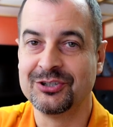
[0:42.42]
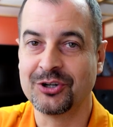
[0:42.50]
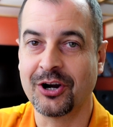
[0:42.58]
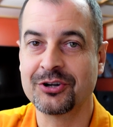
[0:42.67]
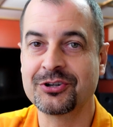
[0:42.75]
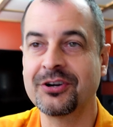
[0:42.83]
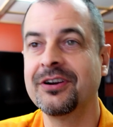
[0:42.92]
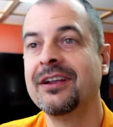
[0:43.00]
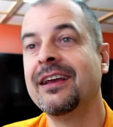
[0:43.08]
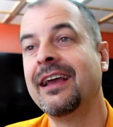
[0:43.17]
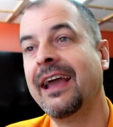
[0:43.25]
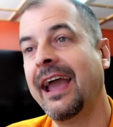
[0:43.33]
charger,
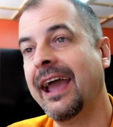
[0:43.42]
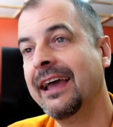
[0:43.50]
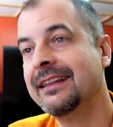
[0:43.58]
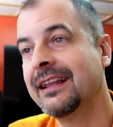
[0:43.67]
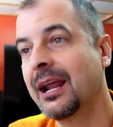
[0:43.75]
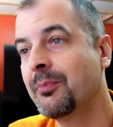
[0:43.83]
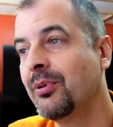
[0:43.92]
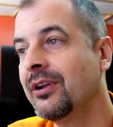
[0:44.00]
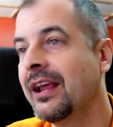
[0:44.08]
and then I put